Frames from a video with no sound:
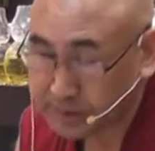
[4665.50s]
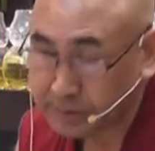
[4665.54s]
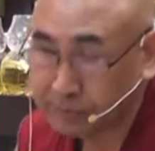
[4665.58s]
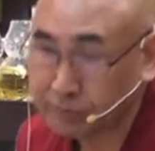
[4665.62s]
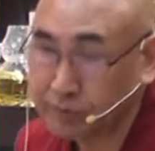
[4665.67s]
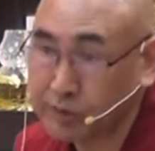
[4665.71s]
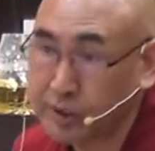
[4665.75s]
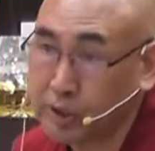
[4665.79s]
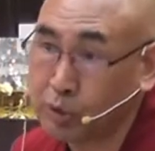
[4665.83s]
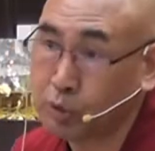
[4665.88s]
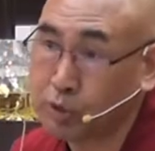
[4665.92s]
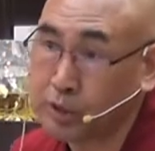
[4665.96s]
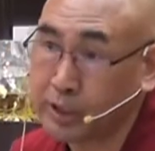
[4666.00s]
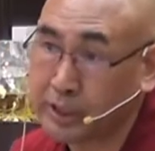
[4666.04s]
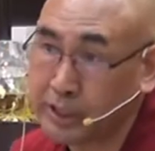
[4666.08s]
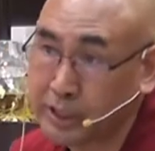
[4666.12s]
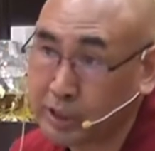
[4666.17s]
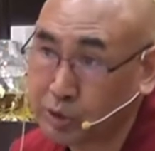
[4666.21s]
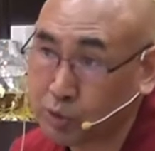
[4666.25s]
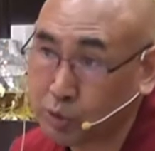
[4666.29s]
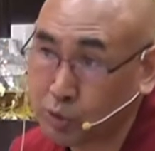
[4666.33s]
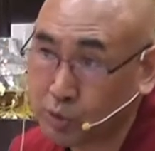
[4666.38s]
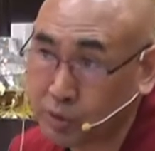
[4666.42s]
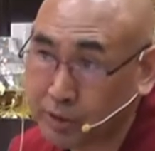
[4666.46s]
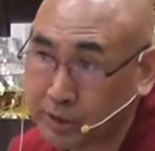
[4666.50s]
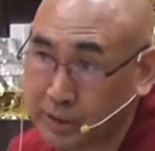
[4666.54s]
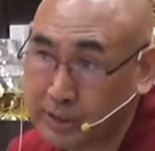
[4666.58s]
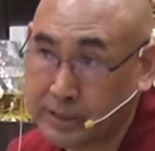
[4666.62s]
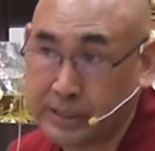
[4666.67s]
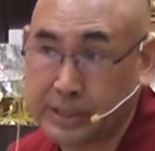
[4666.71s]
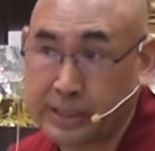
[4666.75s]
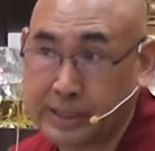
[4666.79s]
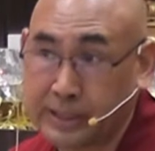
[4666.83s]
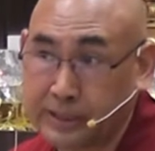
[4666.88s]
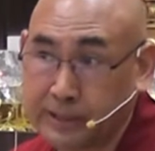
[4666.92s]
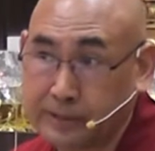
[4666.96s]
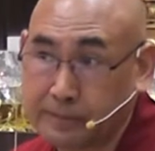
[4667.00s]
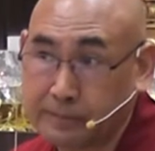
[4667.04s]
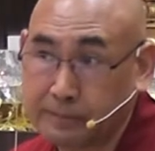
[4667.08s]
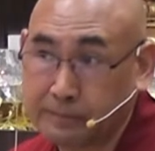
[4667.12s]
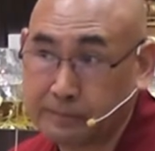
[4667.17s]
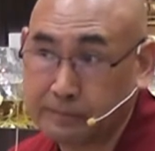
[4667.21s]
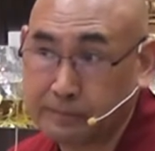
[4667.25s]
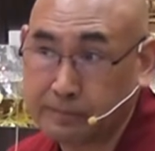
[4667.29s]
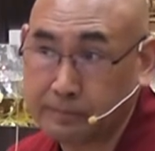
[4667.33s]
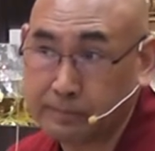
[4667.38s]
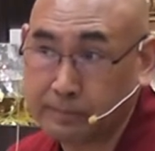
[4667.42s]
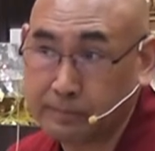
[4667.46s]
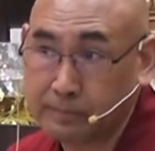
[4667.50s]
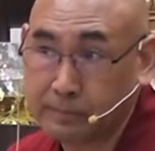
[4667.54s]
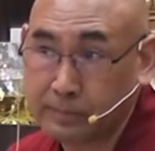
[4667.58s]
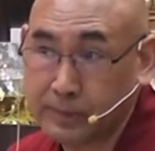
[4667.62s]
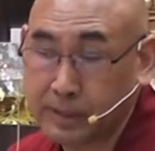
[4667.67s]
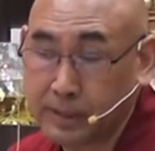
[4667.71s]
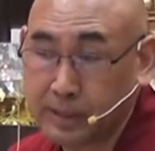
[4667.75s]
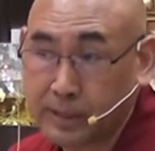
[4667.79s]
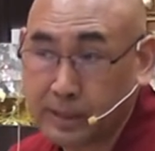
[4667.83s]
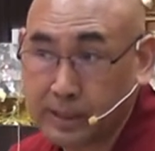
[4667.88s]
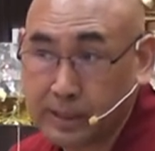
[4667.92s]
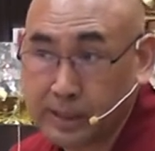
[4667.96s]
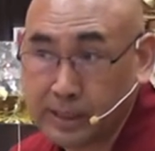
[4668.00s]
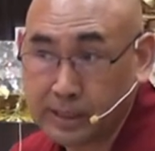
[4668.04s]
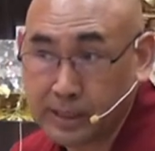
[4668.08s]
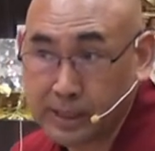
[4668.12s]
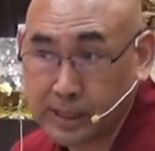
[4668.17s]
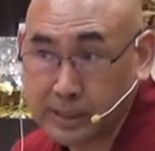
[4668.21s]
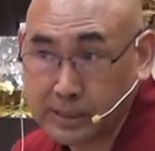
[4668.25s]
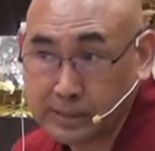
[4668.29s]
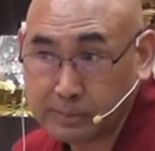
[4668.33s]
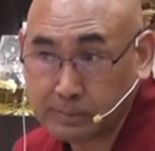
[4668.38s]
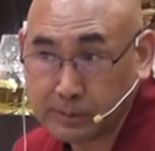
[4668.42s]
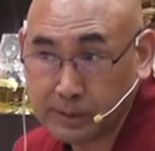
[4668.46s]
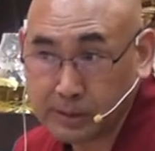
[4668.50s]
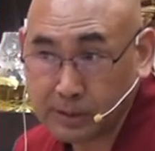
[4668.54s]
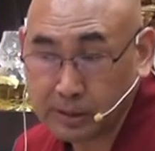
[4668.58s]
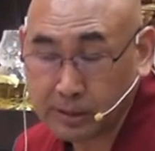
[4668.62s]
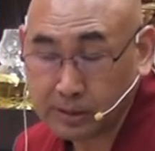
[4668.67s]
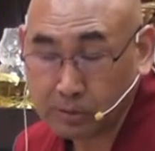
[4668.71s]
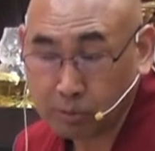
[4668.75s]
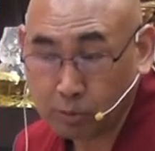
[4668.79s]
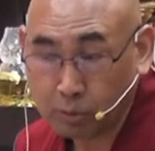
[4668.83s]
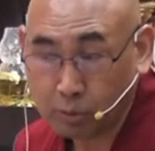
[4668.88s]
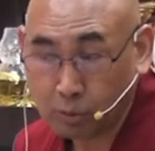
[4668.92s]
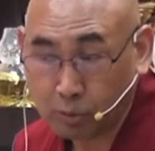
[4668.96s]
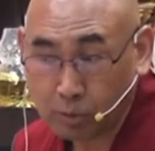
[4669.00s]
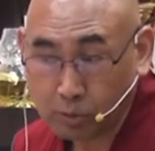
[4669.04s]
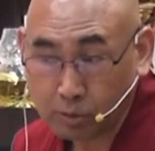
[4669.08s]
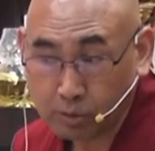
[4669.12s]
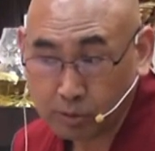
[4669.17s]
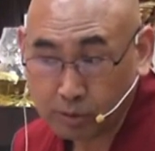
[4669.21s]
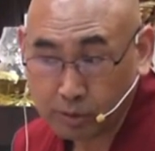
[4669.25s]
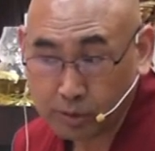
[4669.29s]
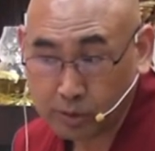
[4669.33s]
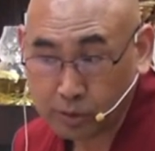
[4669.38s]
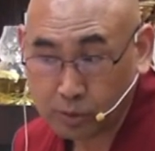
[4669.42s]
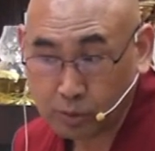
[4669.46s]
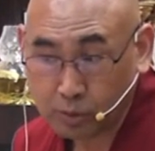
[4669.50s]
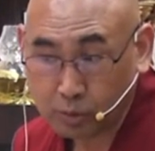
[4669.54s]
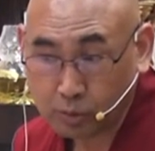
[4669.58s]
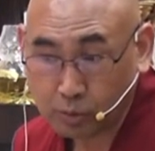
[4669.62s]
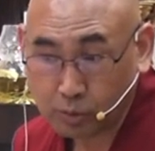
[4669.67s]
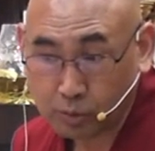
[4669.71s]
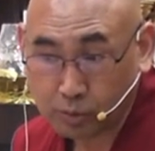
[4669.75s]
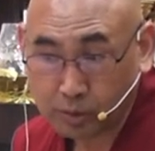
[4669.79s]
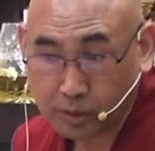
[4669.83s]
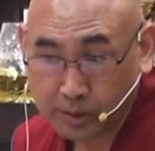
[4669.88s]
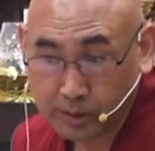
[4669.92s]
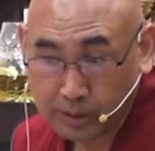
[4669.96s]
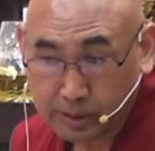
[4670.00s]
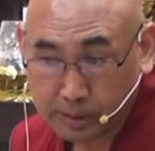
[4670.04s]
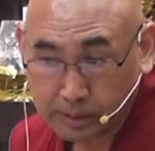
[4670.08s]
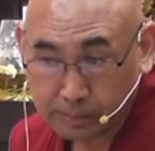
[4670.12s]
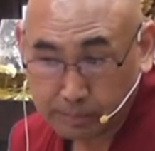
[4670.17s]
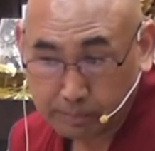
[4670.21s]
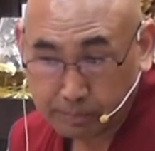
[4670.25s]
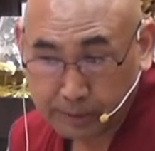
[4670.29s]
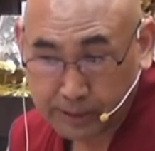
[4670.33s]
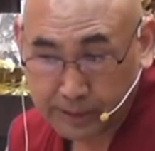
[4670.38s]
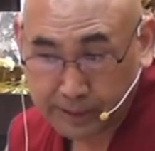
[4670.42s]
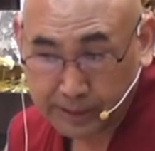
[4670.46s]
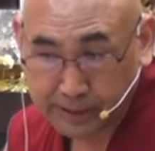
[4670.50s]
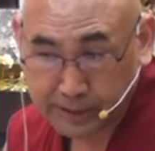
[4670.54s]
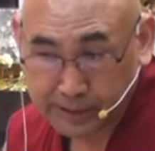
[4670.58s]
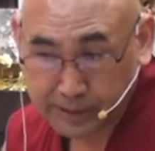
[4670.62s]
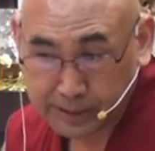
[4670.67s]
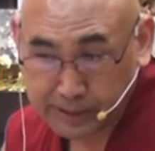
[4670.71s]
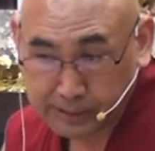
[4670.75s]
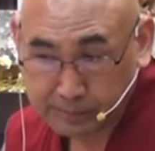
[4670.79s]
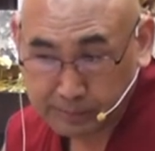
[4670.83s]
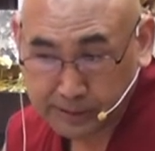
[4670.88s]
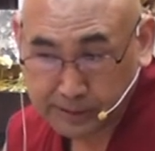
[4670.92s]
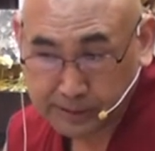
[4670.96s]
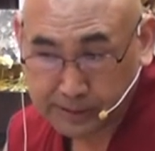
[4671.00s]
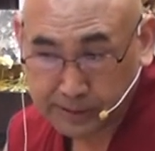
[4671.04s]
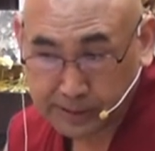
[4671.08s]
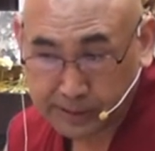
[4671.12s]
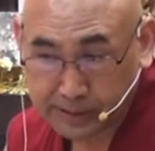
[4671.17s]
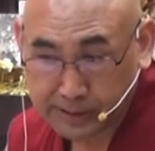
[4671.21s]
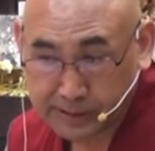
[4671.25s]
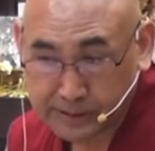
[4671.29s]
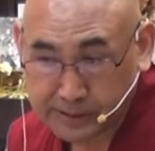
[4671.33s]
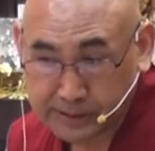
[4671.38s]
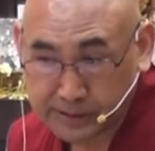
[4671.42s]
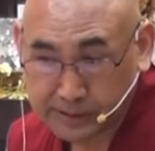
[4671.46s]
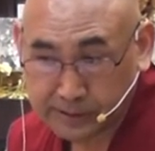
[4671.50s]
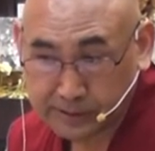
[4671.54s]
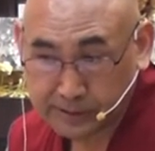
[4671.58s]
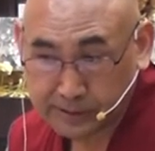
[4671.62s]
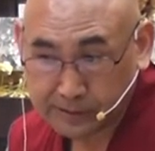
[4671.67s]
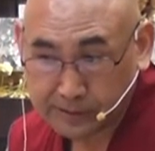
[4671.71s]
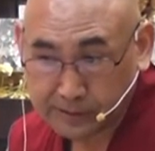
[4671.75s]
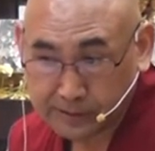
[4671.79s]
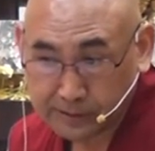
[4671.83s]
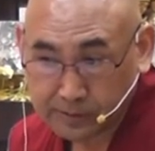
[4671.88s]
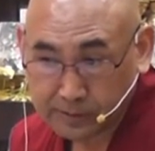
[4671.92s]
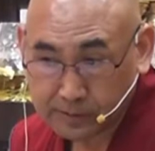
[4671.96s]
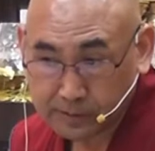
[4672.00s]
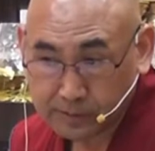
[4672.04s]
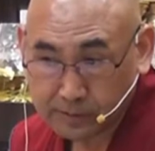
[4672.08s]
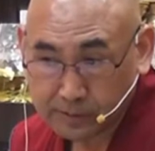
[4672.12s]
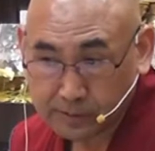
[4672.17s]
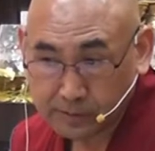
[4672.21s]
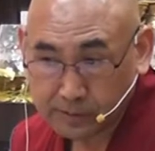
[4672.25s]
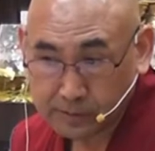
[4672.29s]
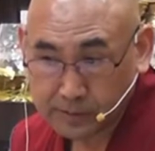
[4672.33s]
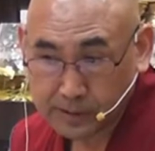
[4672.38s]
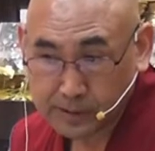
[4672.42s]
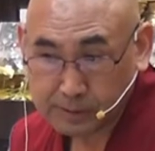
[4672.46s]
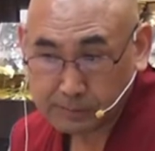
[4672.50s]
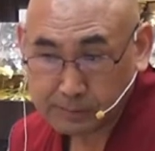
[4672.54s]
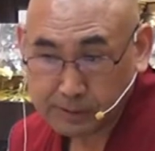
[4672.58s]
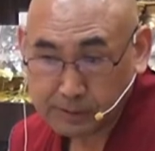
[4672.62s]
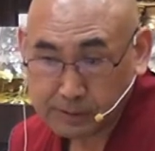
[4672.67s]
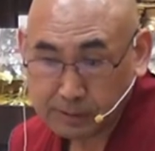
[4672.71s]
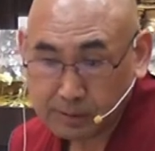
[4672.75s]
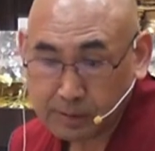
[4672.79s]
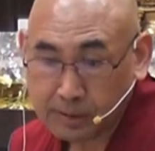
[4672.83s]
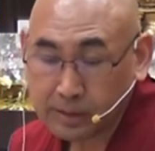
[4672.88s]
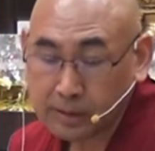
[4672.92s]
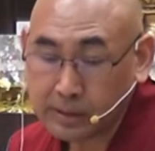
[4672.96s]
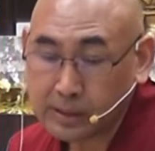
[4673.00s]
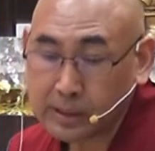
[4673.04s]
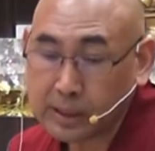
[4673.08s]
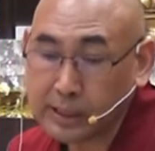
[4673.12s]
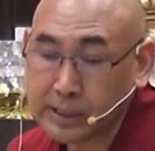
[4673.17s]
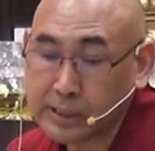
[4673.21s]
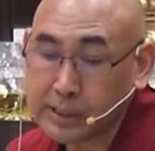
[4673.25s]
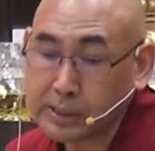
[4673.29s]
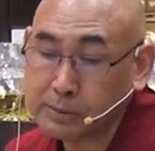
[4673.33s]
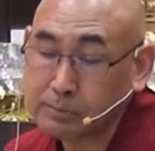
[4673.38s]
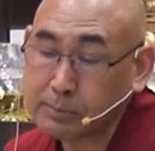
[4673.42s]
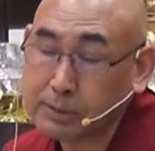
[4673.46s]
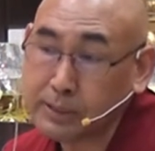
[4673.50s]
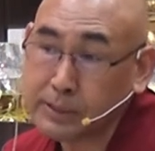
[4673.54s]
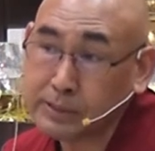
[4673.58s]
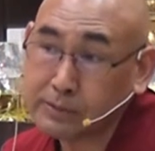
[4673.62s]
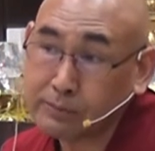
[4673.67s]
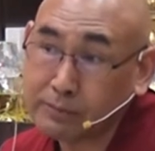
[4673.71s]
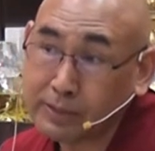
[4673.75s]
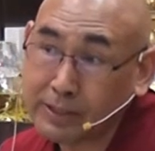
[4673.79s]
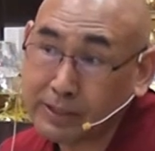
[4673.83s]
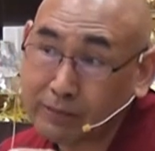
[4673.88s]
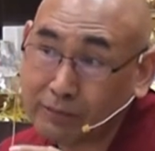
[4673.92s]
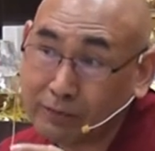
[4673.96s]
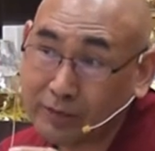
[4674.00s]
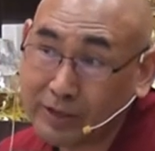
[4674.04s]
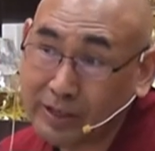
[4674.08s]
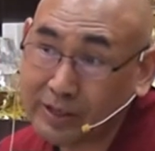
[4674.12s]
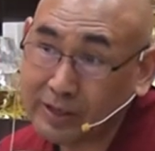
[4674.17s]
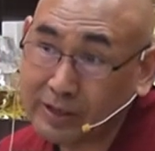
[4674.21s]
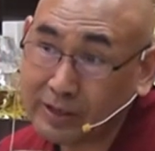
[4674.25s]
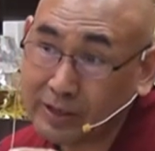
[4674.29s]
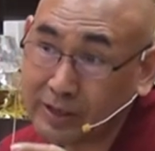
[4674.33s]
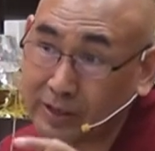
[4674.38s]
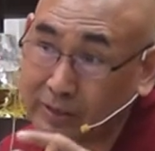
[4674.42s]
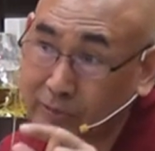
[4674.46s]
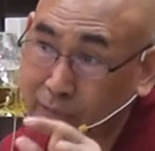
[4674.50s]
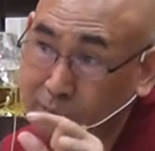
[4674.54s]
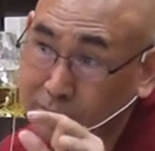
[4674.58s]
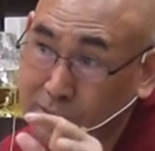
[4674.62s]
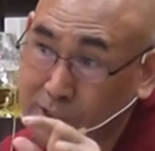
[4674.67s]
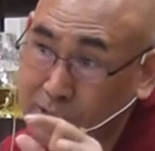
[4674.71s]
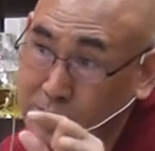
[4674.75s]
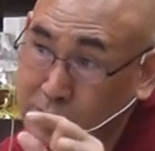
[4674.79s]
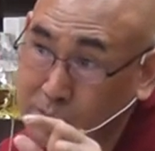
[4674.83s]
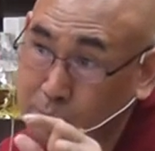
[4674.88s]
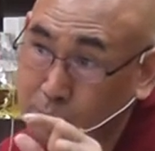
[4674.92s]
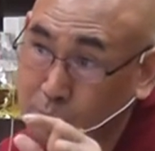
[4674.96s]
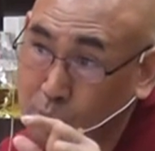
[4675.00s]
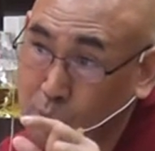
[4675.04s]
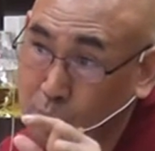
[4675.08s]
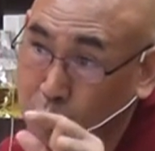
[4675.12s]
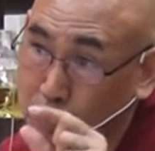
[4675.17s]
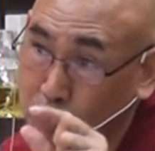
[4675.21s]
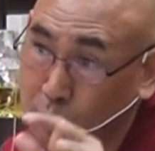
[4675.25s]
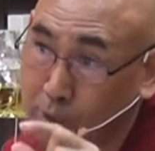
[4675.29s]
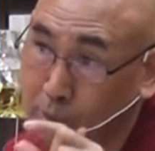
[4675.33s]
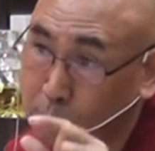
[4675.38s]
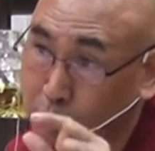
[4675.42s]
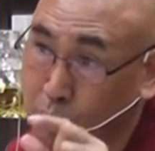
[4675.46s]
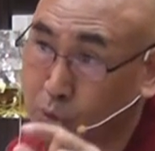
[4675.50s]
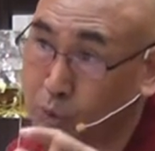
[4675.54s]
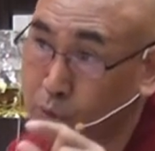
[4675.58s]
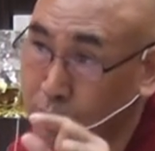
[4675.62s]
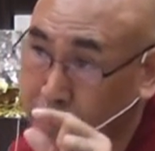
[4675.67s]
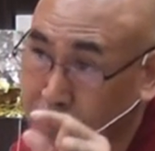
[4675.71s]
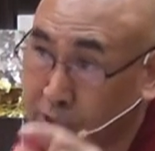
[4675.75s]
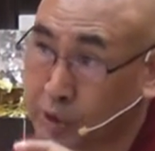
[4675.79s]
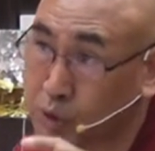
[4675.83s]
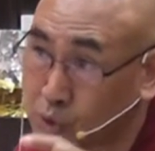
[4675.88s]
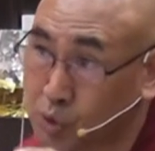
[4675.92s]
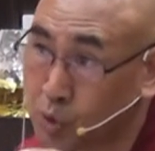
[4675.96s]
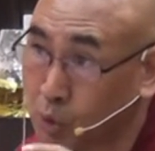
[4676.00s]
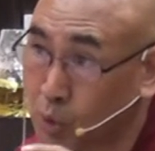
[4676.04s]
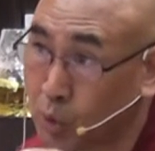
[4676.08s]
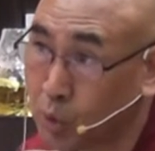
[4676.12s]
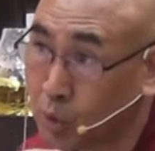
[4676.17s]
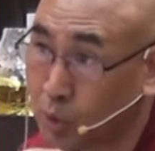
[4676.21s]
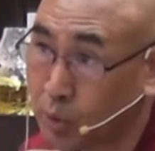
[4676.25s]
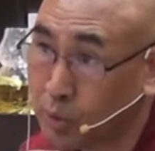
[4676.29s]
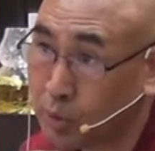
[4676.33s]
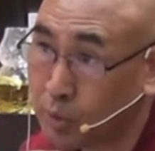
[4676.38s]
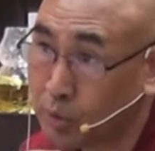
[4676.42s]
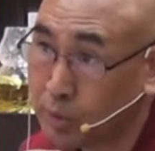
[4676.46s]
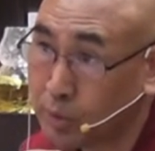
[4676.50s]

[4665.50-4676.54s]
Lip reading: definitely you can control right there. Attachment, oh, is no good. My attachment is arising. This means the attachment is very weak and very small. You are able to control.